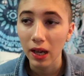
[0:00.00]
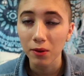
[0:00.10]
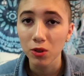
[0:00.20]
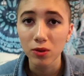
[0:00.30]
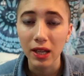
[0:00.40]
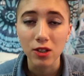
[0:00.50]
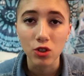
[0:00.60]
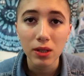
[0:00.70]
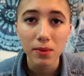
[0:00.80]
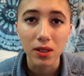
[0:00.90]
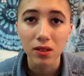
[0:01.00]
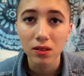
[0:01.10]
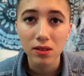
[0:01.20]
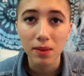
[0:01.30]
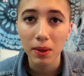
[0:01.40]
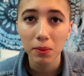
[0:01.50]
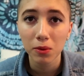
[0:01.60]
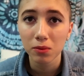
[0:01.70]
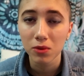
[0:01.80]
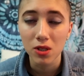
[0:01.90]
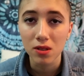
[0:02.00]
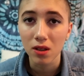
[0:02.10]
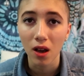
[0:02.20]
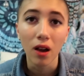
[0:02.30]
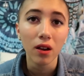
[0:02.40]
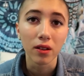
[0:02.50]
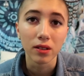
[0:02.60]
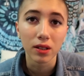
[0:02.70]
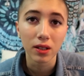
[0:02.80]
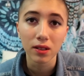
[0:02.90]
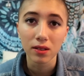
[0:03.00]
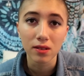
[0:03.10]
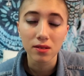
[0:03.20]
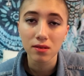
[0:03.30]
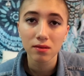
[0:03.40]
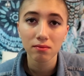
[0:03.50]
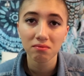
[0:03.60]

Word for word: you get treatment. Some people just can't, and that's